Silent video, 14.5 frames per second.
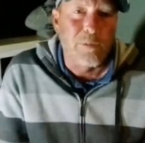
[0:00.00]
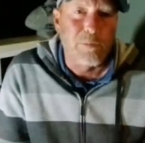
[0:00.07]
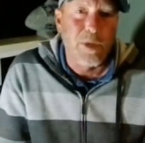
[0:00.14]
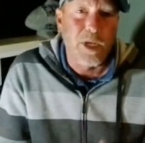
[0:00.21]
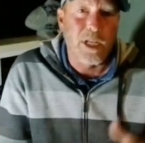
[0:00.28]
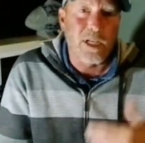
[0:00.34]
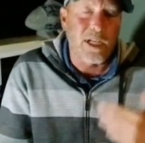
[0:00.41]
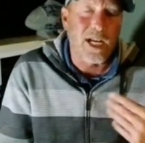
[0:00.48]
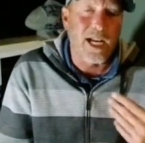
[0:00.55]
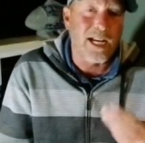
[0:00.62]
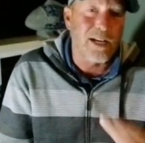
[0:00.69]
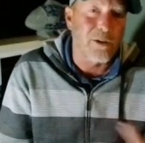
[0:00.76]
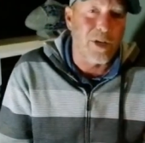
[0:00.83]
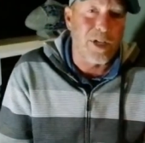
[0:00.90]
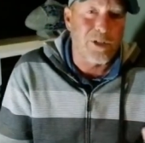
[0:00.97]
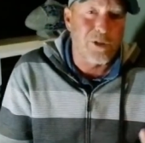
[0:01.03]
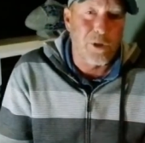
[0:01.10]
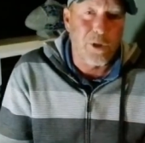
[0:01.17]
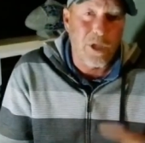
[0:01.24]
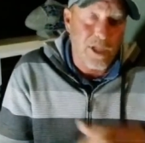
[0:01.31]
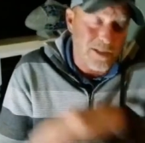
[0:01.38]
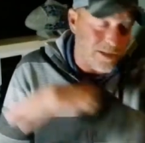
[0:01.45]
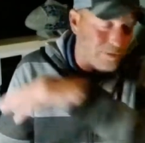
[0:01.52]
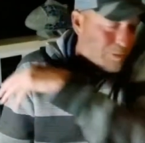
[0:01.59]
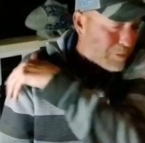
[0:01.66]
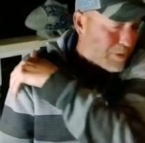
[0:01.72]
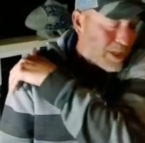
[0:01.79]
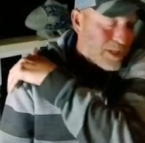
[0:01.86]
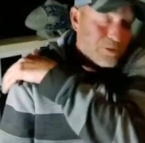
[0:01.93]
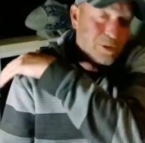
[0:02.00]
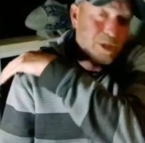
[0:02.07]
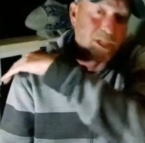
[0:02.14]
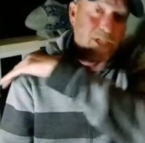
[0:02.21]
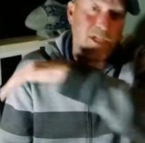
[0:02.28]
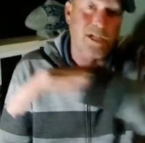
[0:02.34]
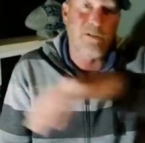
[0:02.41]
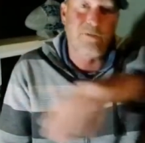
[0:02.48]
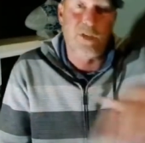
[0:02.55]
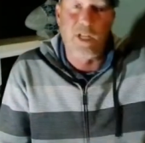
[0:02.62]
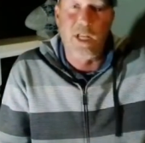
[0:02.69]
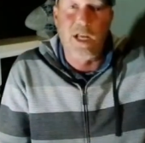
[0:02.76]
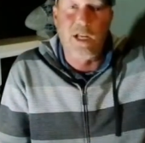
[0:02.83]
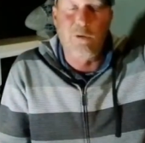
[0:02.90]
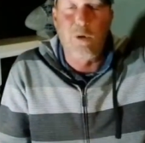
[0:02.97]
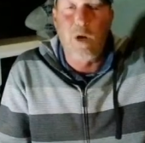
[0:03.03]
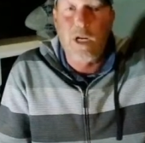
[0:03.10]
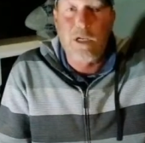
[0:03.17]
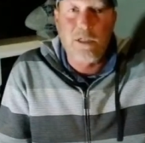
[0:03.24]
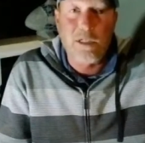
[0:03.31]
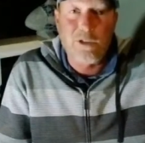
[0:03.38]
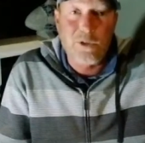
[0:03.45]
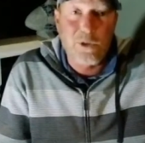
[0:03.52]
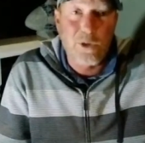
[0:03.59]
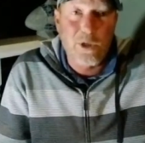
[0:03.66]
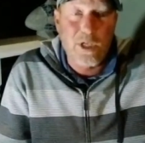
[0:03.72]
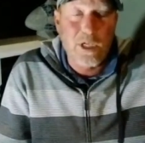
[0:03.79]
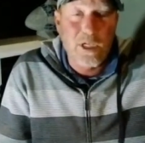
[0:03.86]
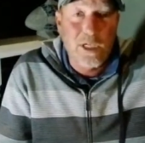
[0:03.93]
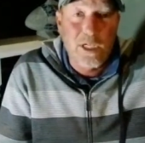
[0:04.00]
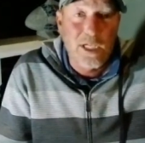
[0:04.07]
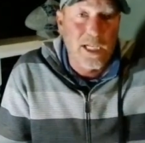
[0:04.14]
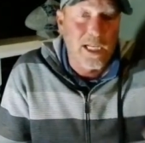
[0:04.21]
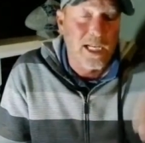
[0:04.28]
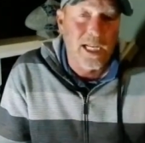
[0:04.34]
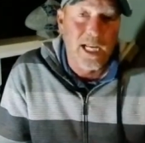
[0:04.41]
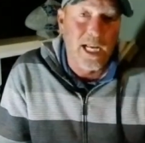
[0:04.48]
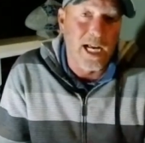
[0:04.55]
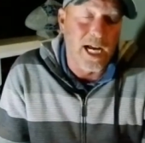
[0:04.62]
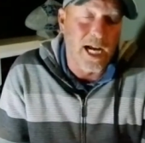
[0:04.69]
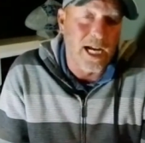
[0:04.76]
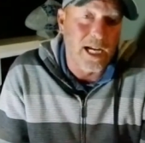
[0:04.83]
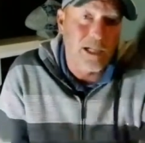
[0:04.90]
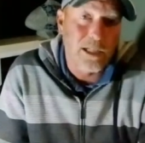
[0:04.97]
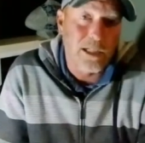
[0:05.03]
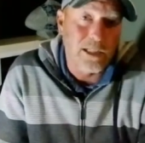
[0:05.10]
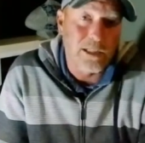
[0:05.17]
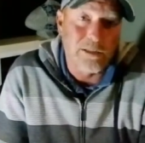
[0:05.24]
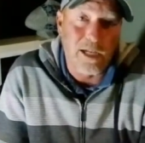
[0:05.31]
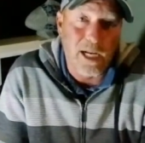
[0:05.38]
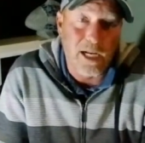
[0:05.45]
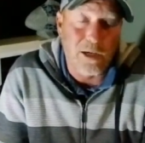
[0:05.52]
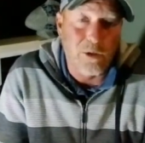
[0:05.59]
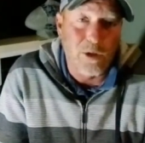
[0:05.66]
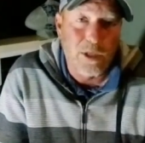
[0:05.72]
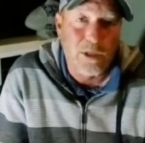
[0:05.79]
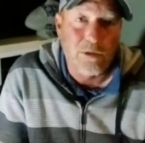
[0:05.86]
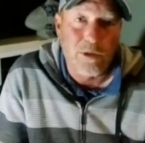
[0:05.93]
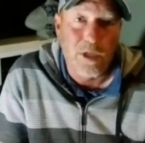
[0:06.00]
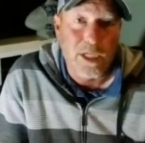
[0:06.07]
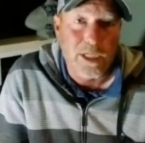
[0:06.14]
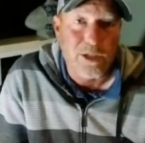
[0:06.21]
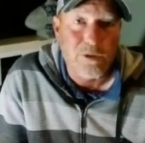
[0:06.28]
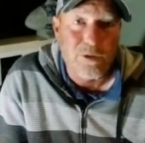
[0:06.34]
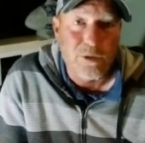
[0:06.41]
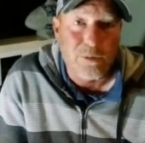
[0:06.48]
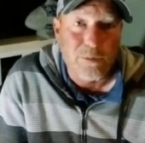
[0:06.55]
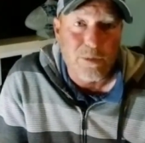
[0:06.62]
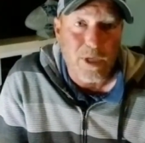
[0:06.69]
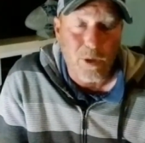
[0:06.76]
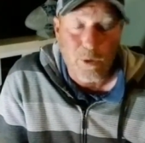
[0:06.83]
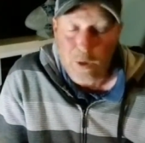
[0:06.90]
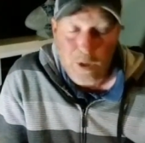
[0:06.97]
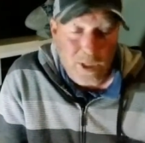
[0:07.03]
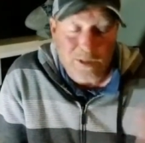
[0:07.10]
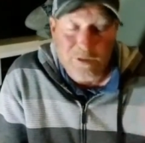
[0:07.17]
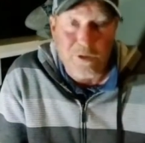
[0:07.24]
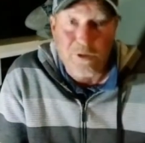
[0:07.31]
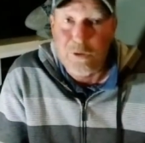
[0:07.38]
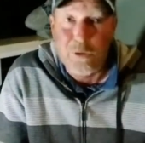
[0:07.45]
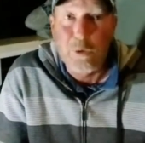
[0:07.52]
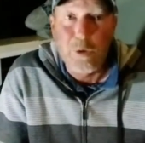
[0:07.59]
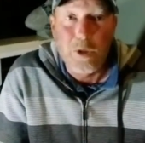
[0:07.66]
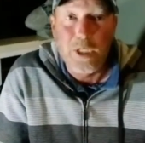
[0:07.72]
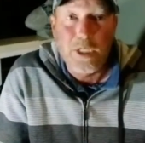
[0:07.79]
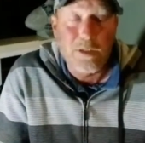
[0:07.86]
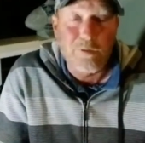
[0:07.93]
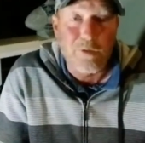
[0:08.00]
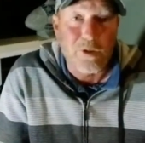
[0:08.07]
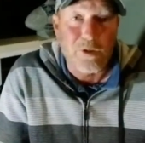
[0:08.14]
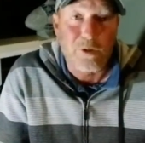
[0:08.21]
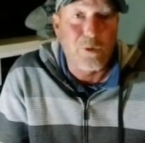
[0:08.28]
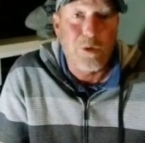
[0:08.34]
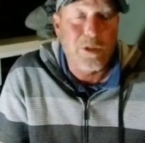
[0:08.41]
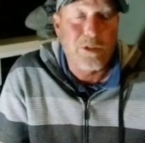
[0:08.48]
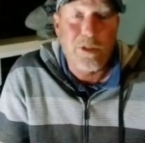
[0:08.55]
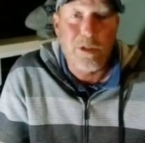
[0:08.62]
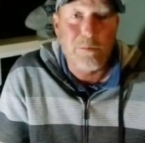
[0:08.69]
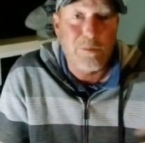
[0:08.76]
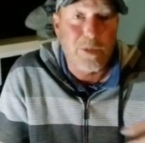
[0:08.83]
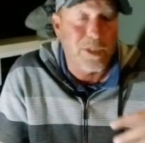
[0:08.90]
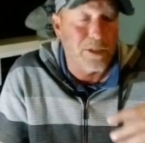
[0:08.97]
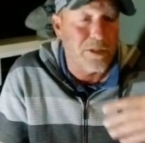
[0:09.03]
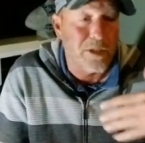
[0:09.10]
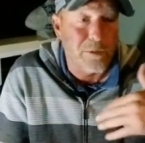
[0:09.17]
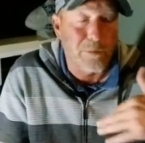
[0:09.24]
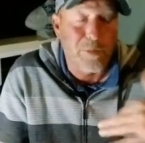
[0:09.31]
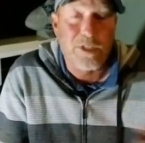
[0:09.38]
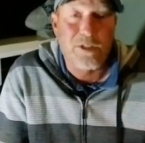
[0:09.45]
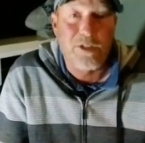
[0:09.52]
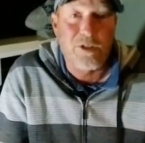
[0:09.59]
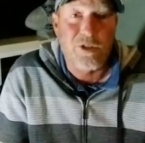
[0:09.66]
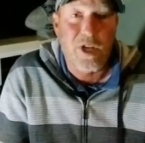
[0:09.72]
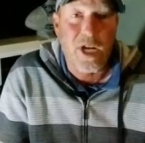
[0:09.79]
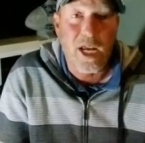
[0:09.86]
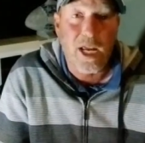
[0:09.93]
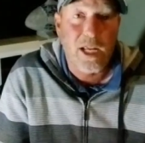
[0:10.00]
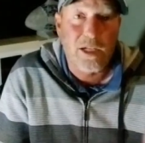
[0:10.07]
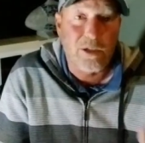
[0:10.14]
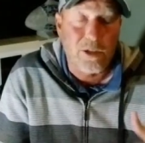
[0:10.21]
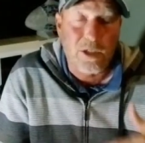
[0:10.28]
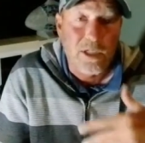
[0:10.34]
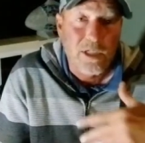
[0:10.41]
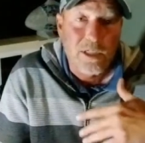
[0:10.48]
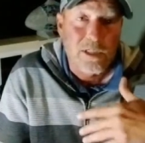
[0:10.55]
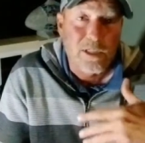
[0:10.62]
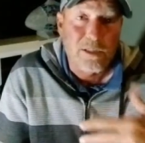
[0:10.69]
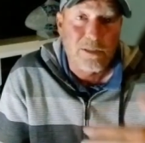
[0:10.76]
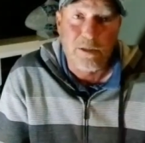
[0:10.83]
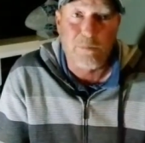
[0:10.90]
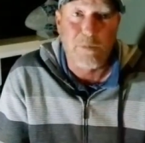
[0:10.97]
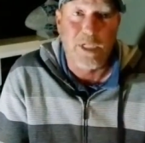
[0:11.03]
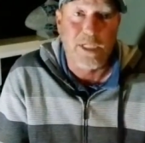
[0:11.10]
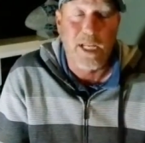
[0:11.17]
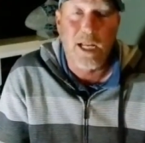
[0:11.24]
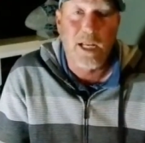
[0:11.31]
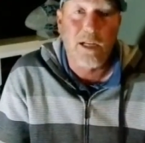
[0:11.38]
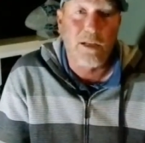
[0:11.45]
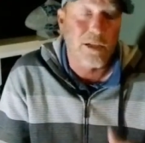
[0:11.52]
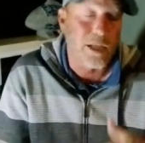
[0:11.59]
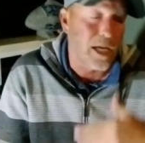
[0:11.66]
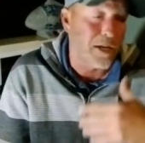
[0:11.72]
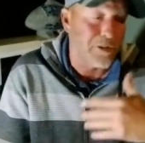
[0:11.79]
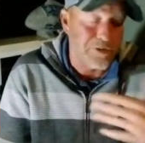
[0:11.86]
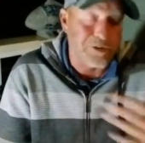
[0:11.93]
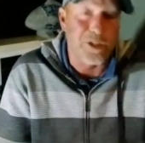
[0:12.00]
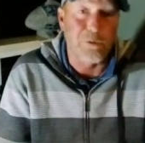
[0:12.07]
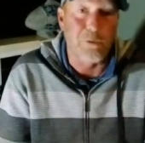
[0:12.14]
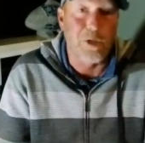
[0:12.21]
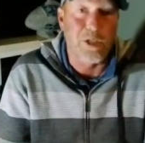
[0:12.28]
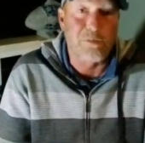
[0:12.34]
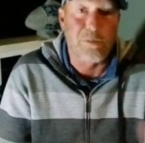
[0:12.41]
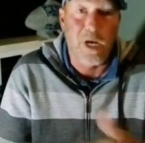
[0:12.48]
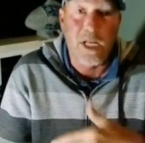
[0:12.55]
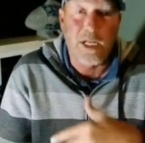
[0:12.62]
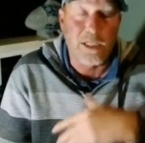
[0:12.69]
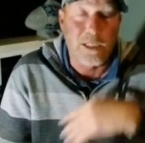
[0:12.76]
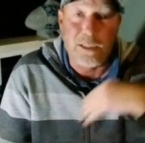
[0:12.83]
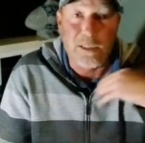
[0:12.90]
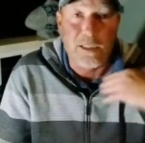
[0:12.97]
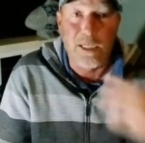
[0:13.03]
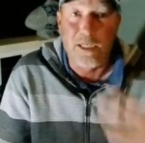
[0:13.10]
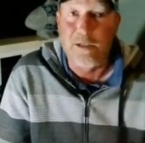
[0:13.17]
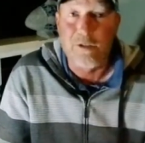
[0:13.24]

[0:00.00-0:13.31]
But I don't know on shore unless I have a place where I can cover a lot of water on shore. I don't. I don't know. I don't like using them. Or unless they're schooling, if they're schooling something and they're busting shad or something like that, and I'll sit in one spot and